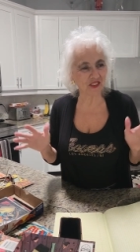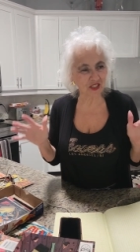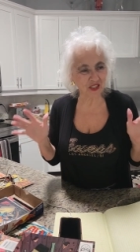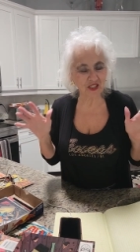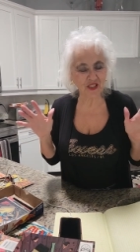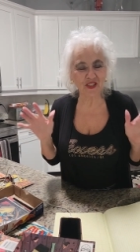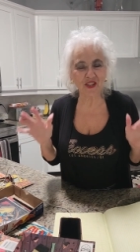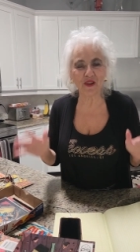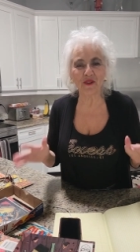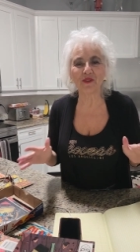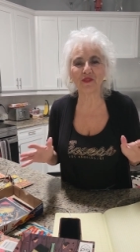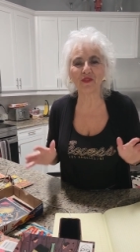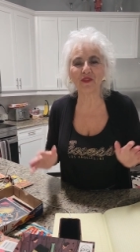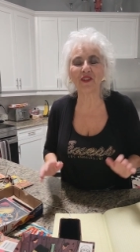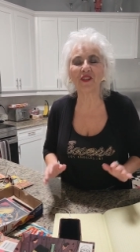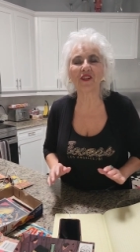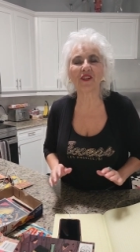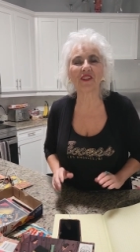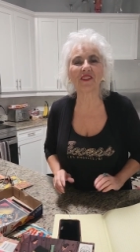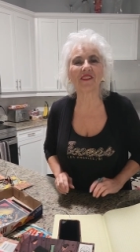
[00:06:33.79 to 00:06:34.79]
just go
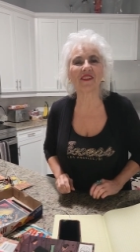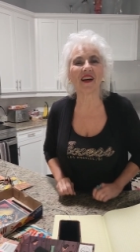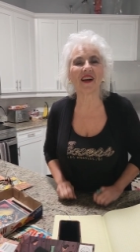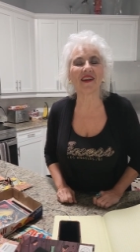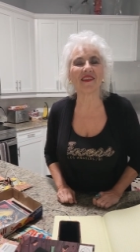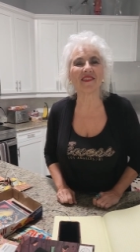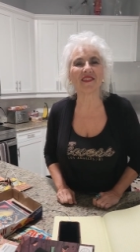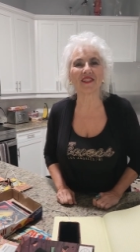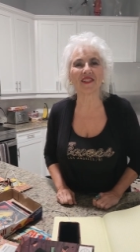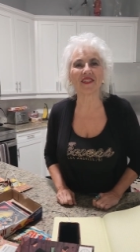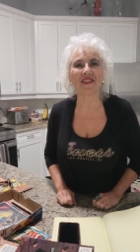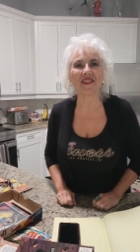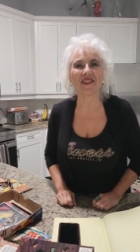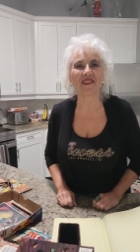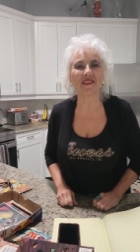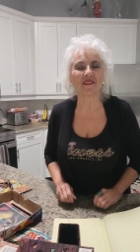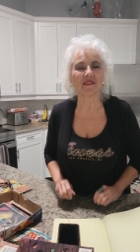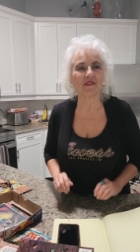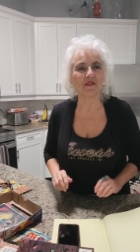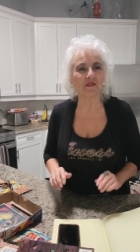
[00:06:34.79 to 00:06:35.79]
through your
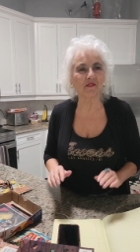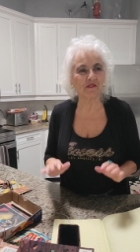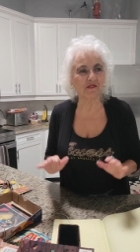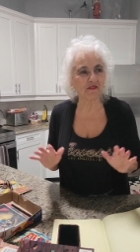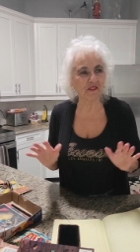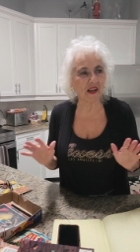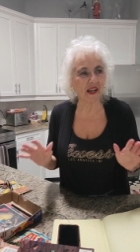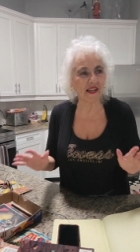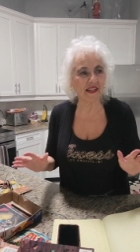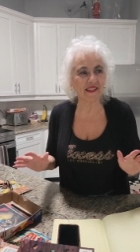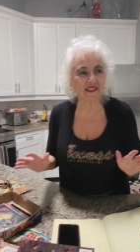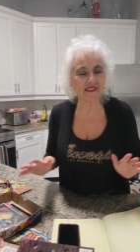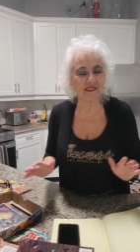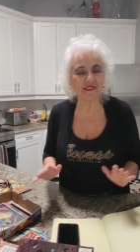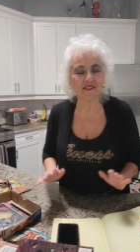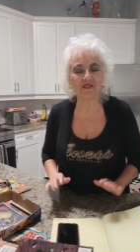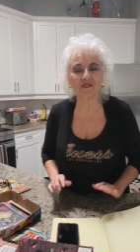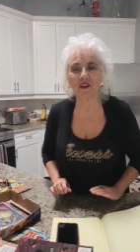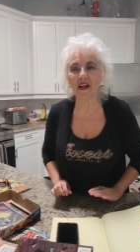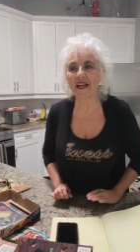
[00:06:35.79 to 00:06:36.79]
closets,
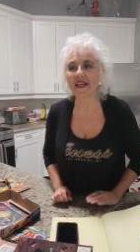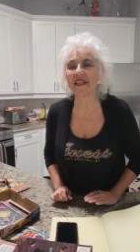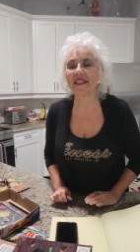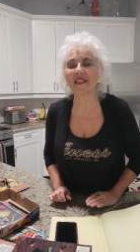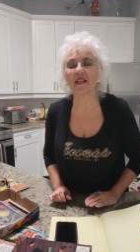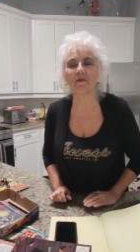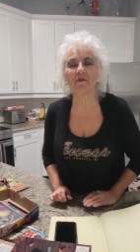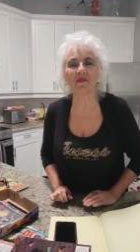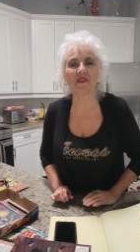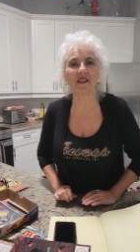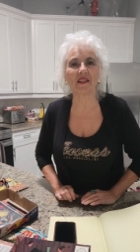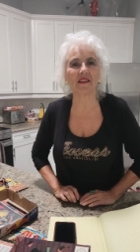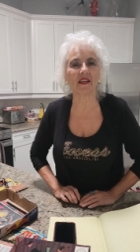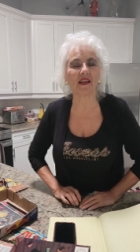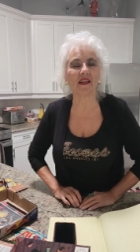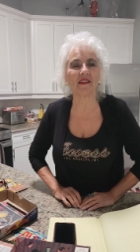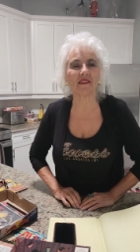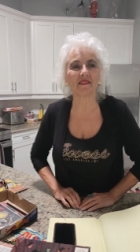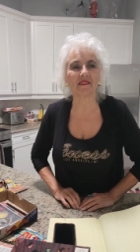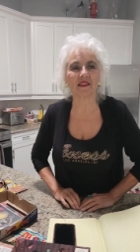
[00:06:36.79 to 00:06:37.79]
find something
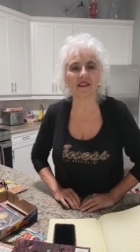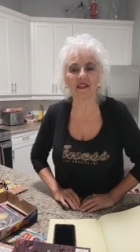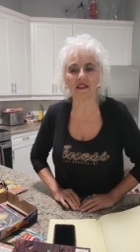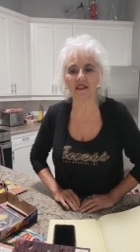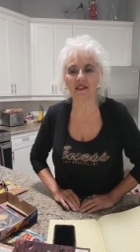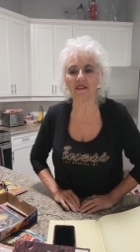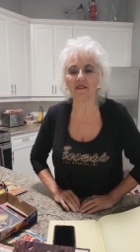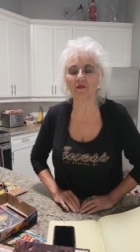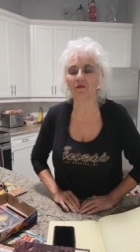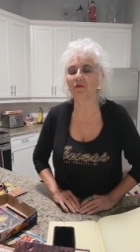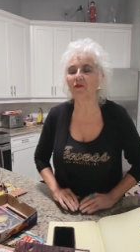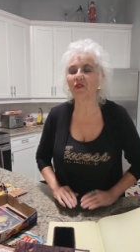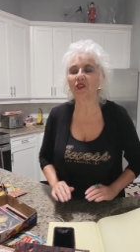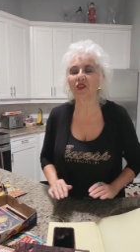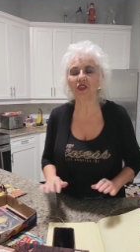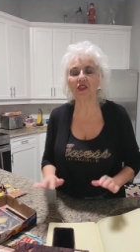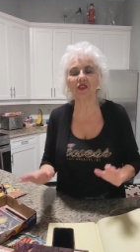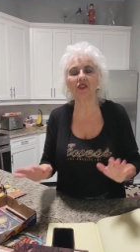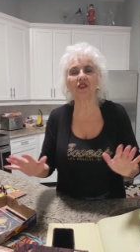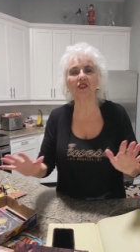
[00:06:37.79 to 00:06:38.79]
that
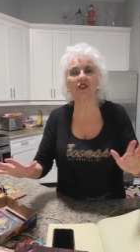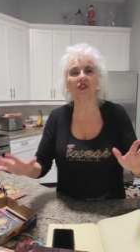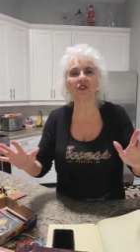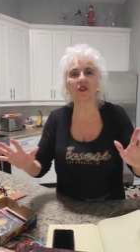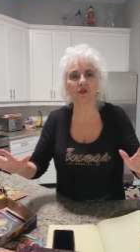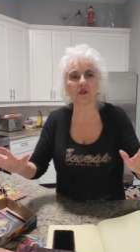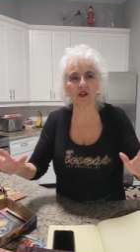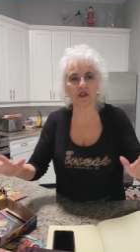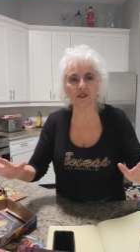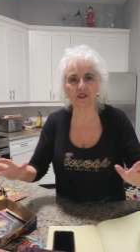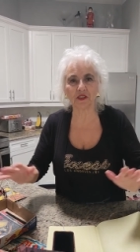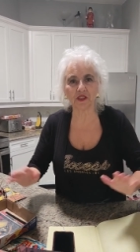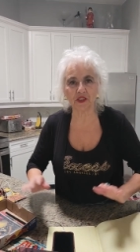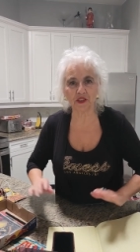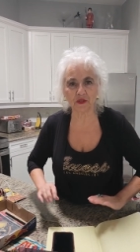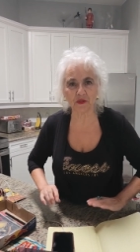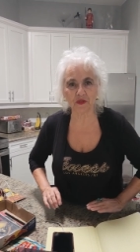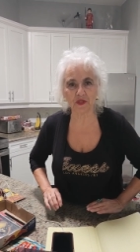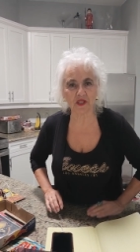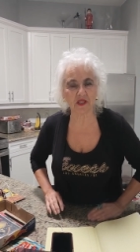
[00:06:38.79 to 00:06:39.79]
you're no longer
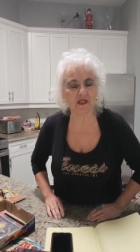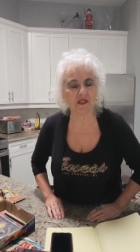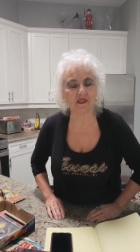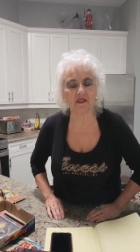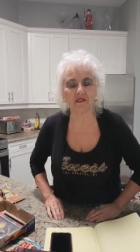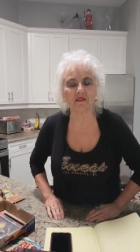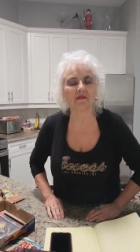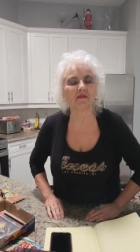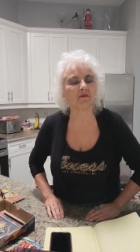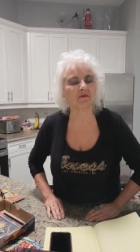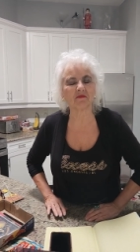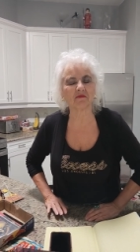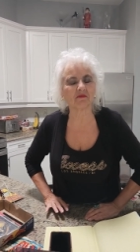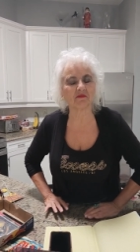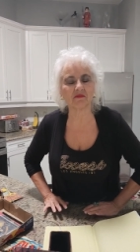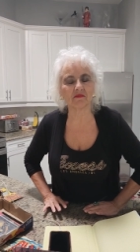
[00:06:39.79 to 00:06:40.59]
using, and